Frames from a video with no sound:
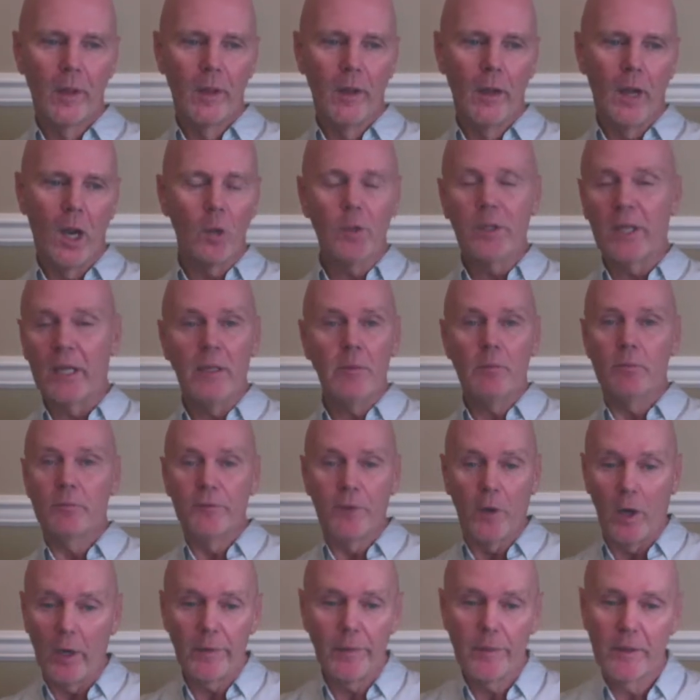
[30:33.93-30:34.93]
Okay,
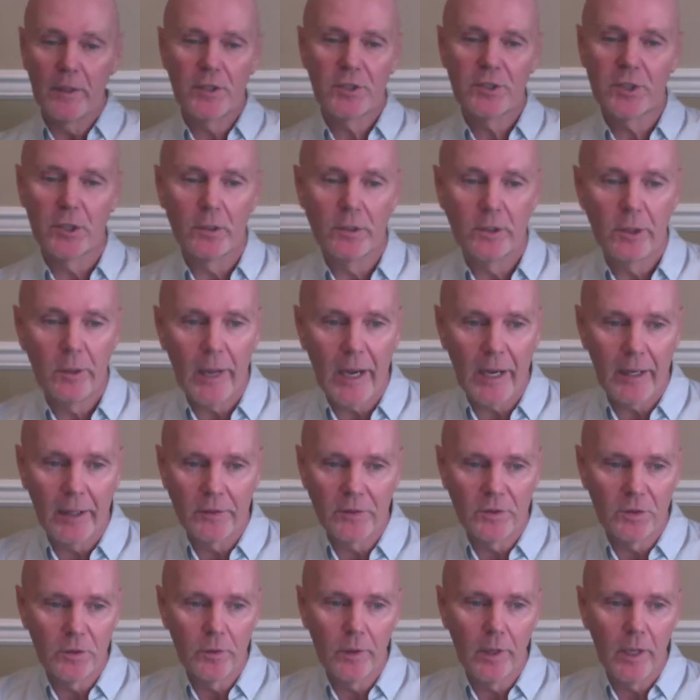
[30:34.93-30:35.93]
fine, they show you how to
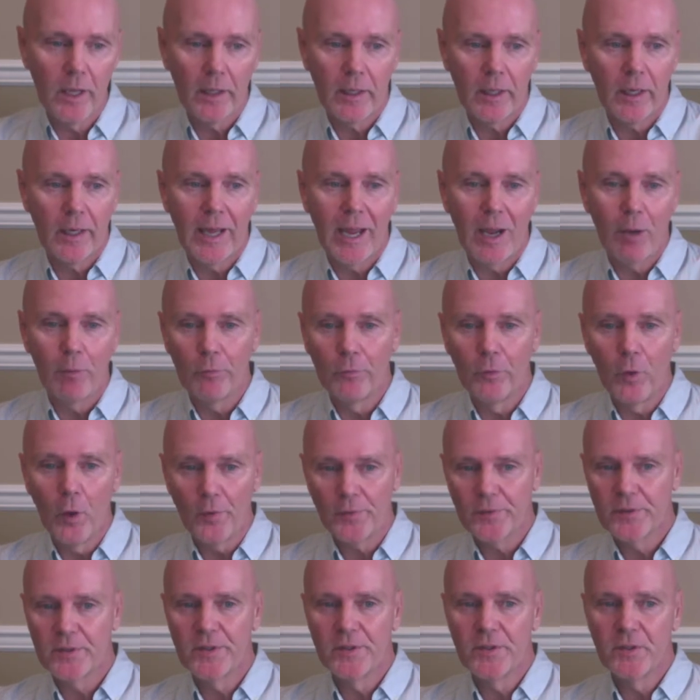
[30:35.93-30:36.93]
do that and how
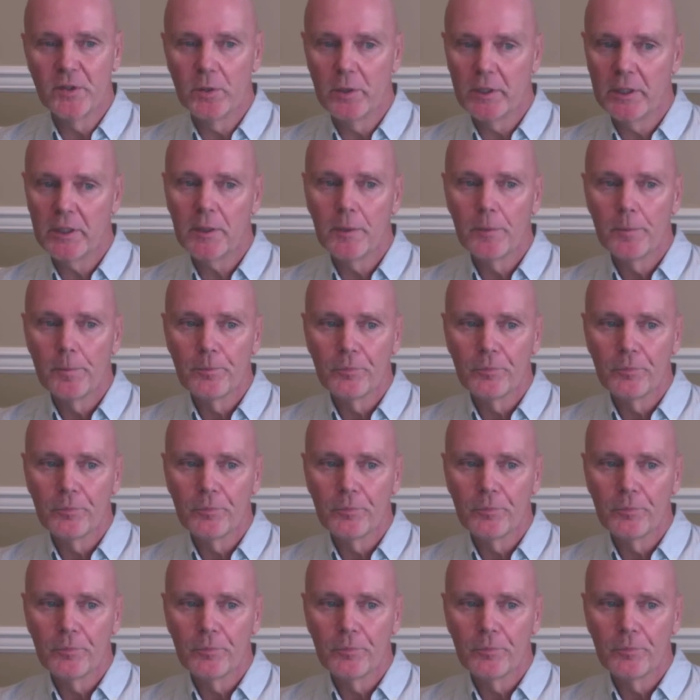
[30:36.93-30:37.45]
not to do it.